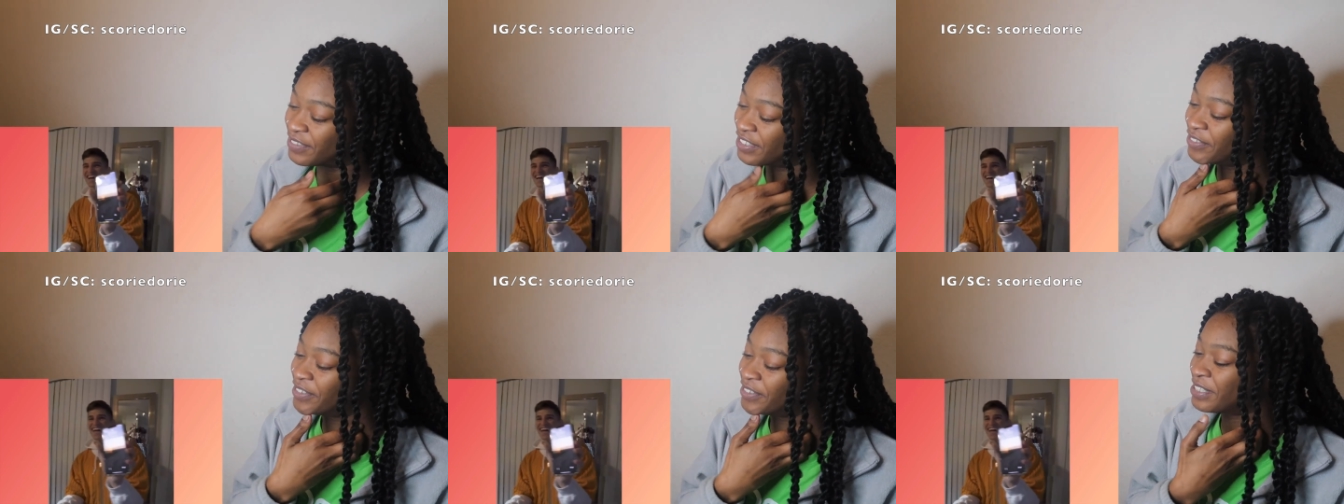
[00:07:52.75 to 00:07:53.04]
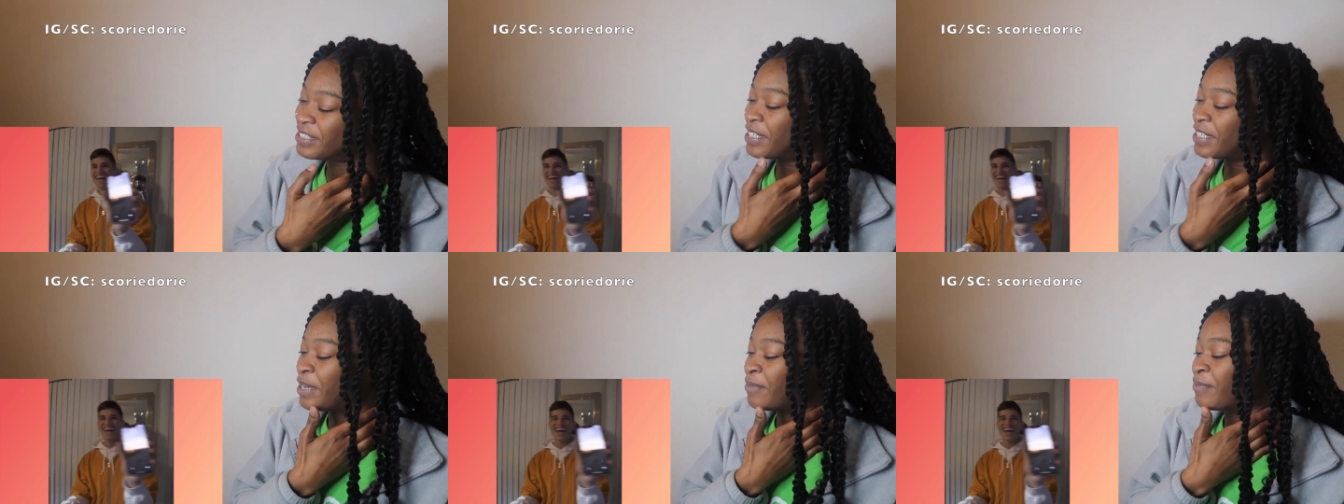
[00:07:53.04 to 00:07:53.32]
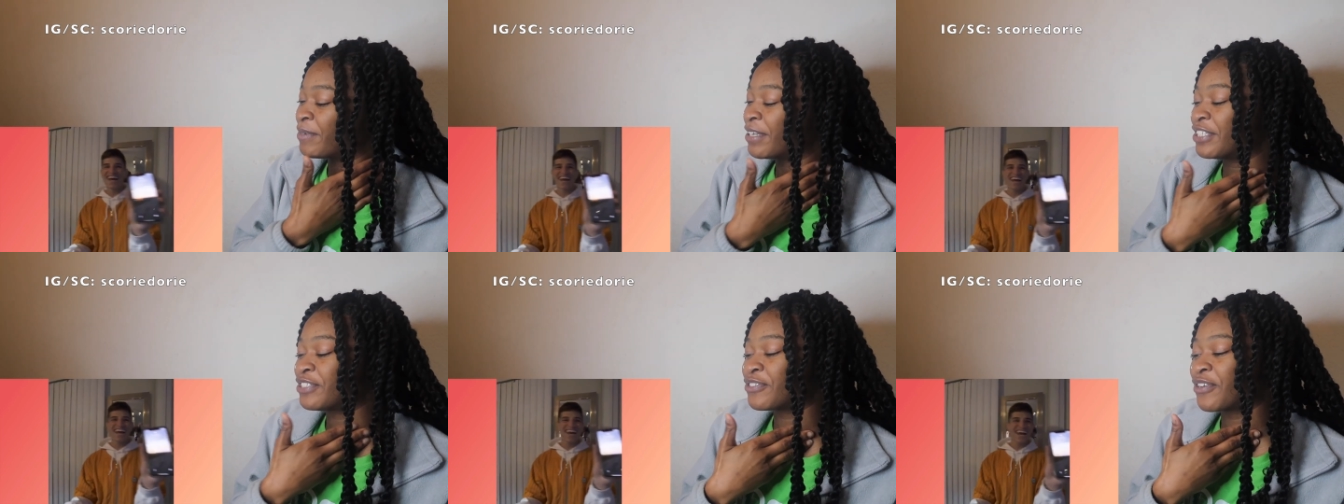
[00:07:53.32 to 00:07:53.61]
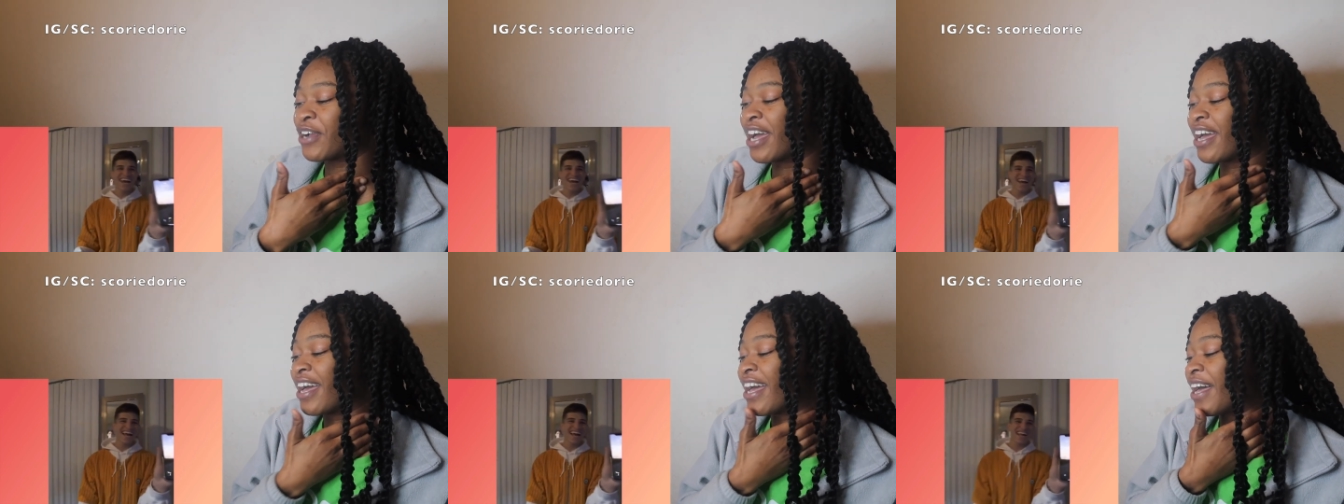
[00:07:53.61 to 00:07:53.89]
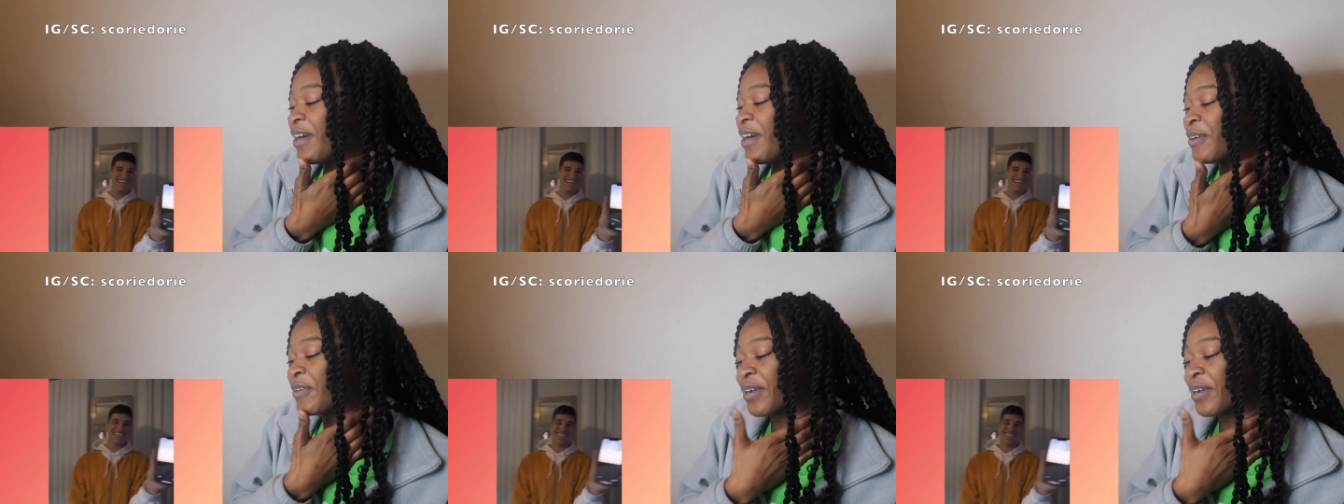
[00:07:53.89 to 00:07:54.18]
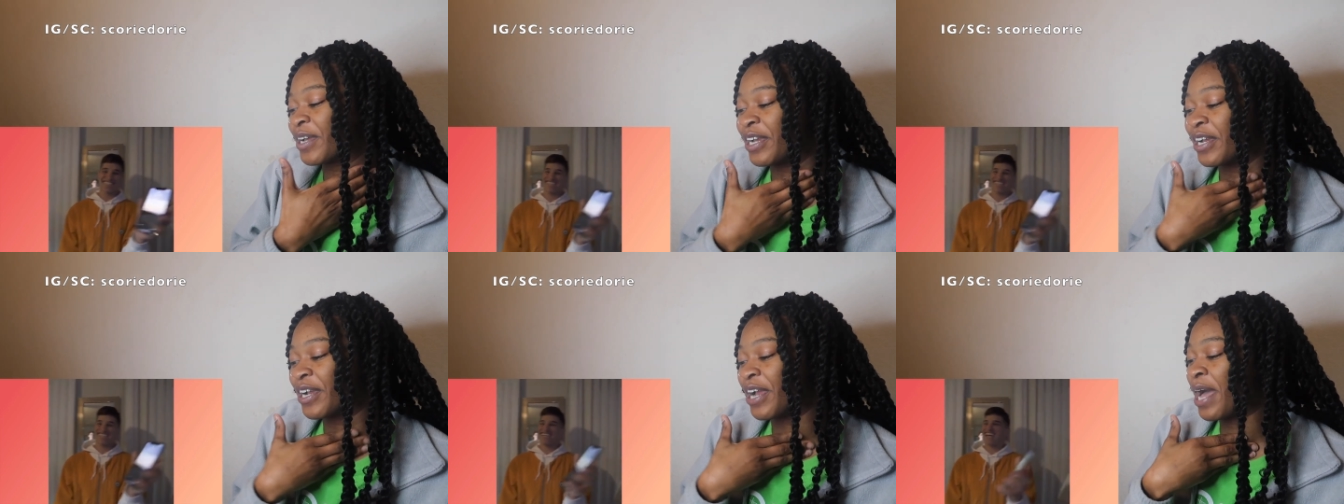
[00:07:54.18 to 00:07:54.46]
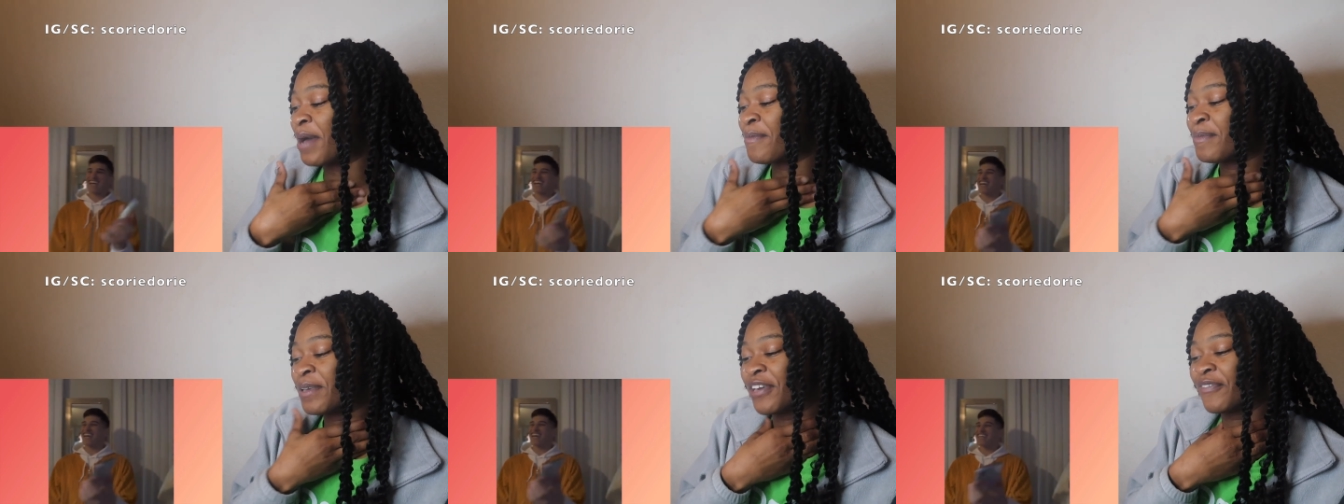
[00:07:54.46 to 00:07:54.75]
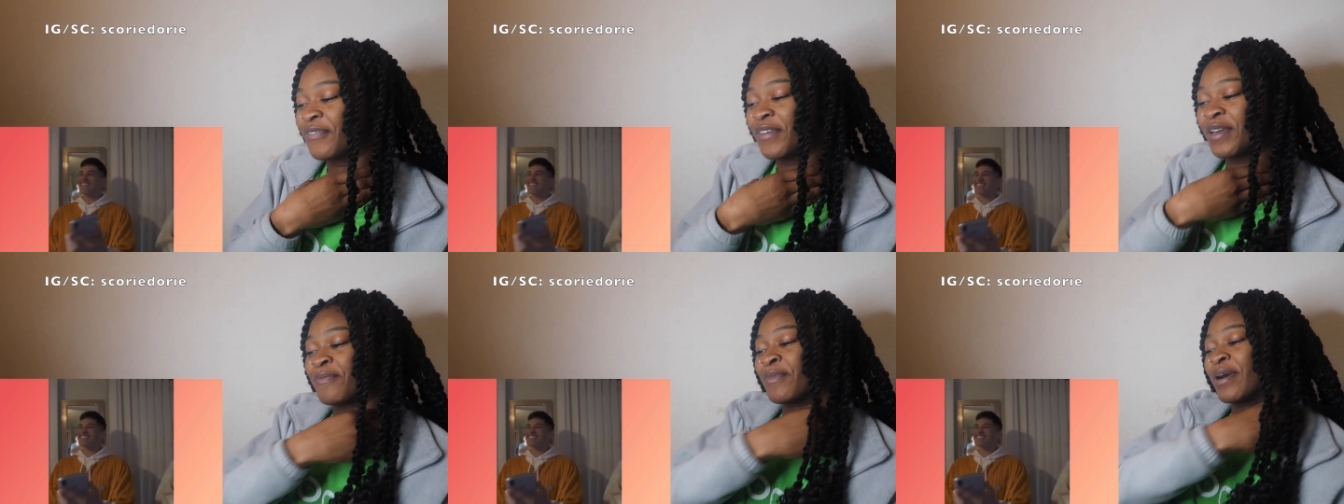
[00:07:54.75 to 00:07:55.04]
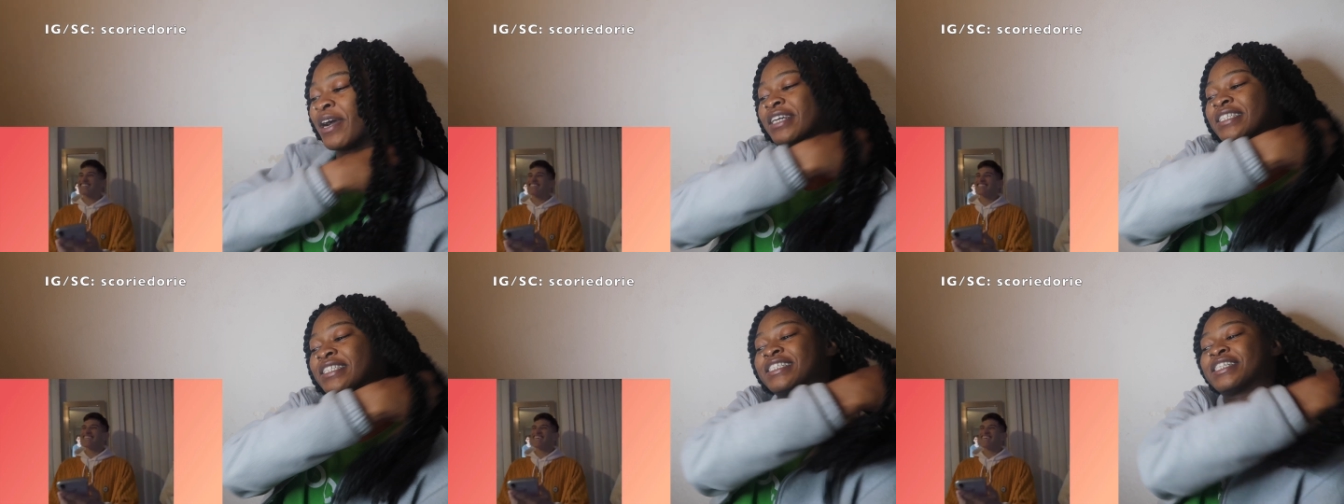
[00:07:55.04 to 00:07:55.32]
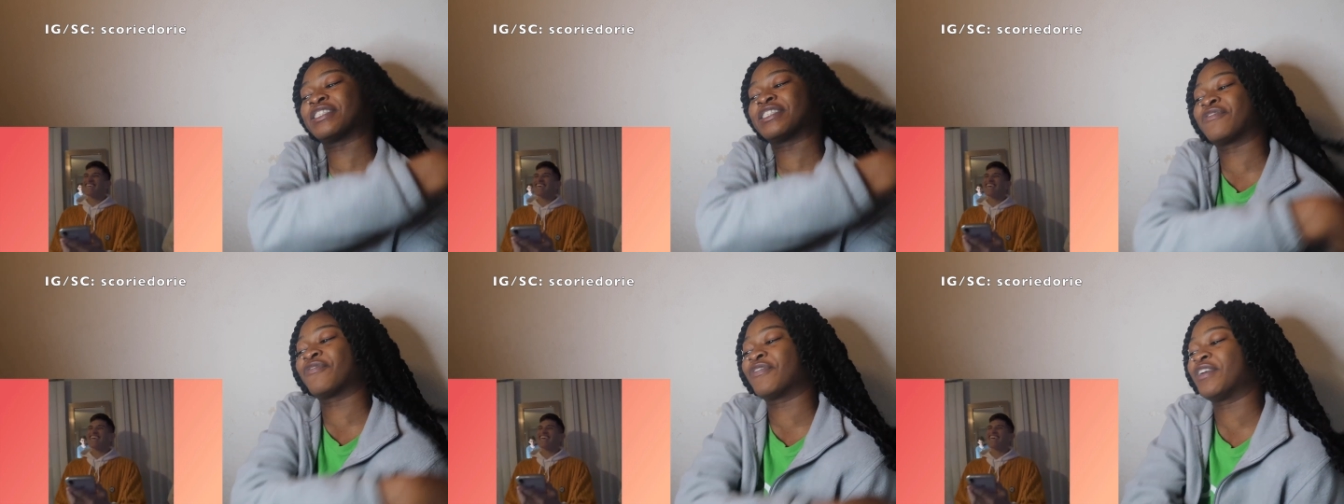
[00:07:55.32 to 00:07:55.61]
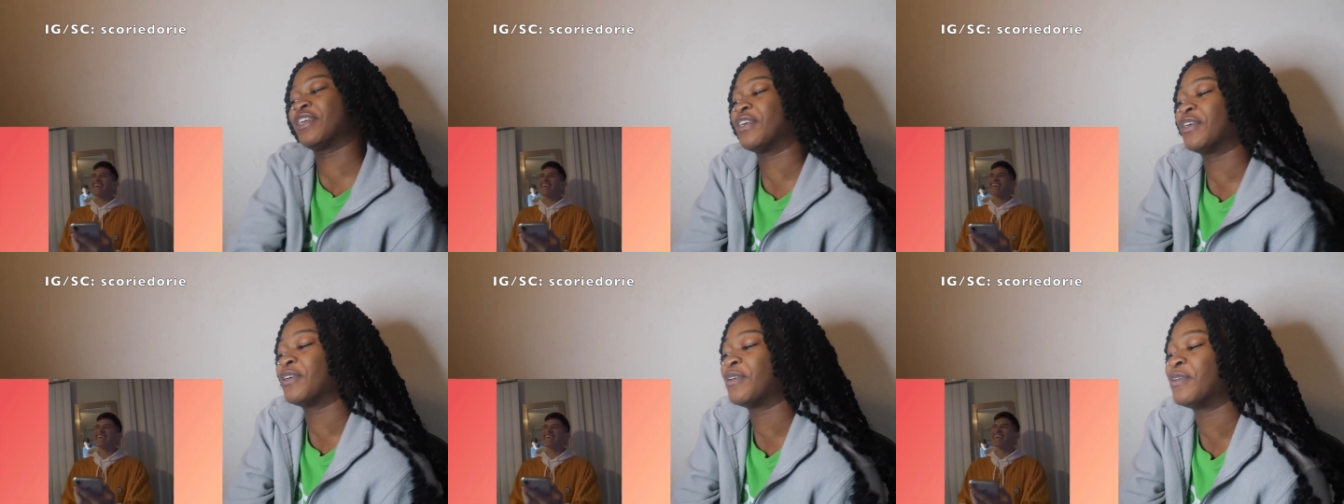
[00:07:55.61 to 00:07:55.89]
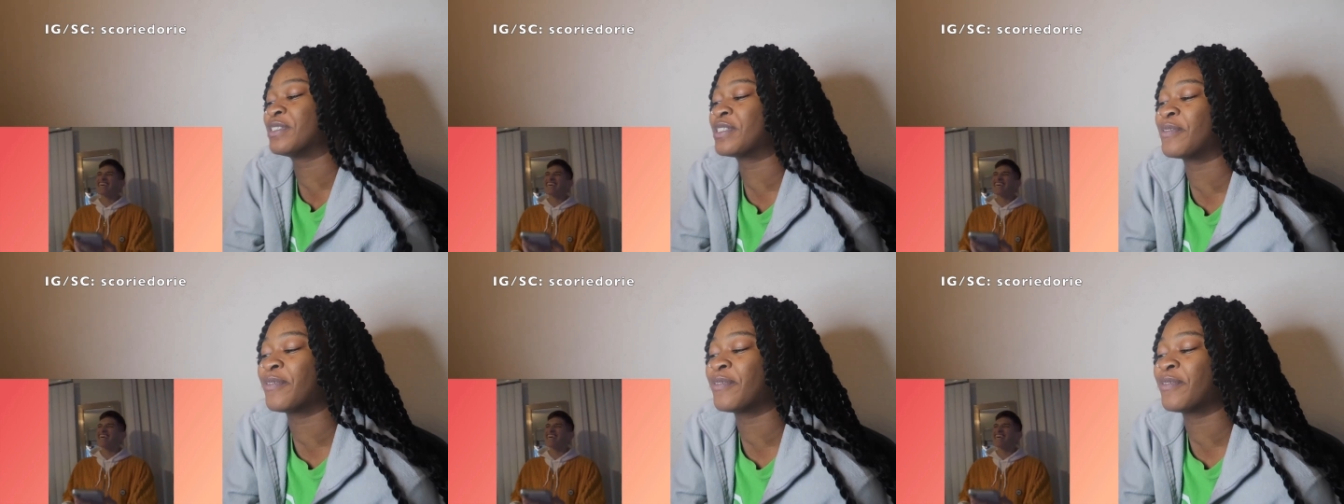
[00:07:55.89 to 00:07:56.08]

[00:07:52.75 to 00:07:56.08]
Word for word: You can suck me dry. I don't care. I'll be a vampire just for you